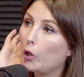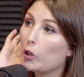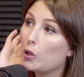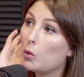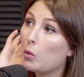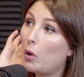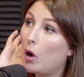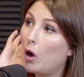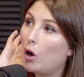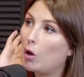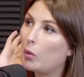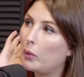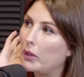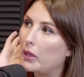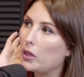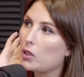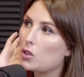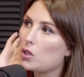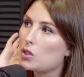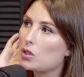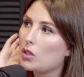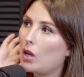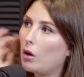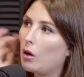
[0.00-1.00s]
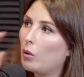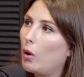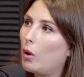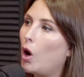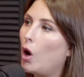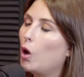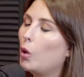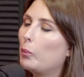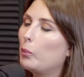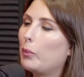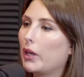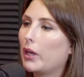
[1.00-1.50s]
you always so
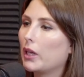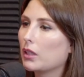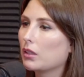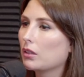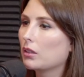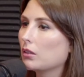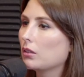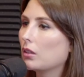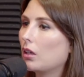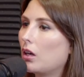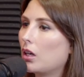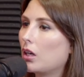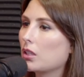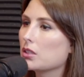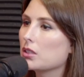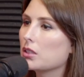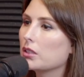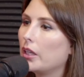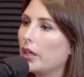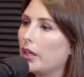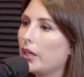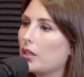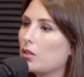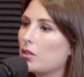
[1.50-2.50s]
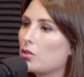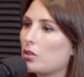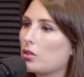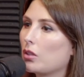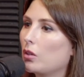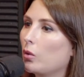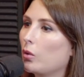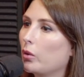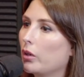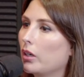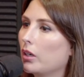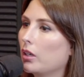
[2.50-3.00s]
open on stage,
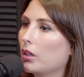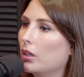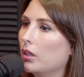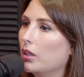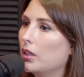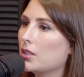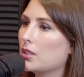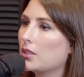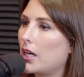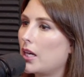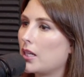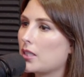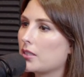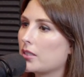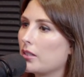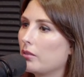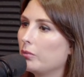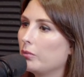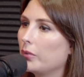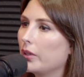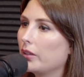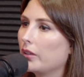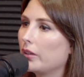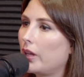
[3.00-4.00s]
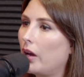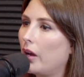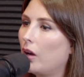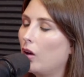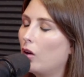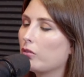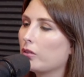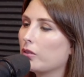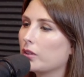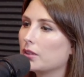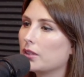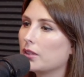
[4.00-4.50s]
or is that something that
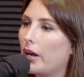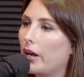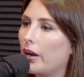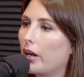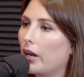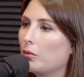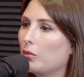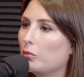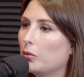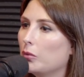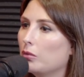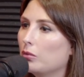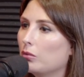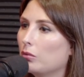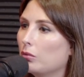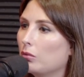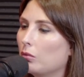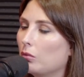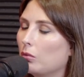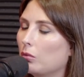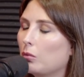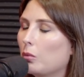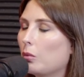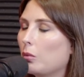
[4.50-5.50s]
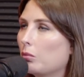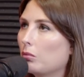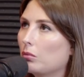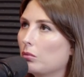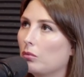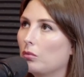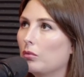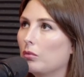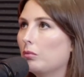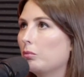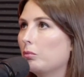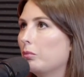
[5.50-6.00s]
over time...
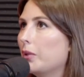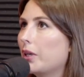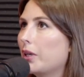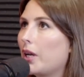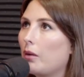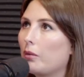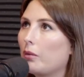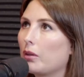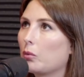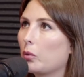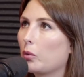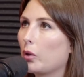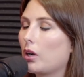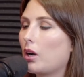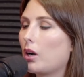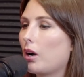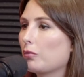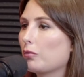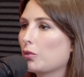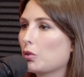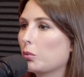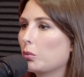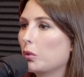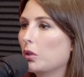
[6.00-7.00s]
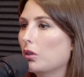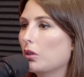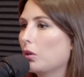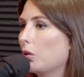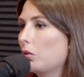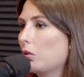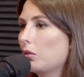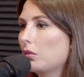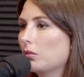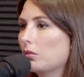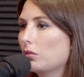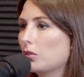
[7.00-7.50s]
becoming more comfortable or
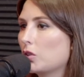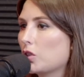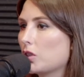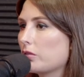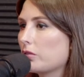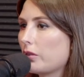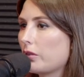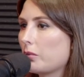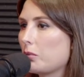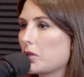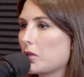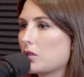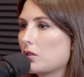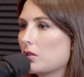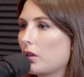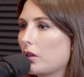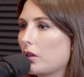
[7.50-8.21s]
just from the start?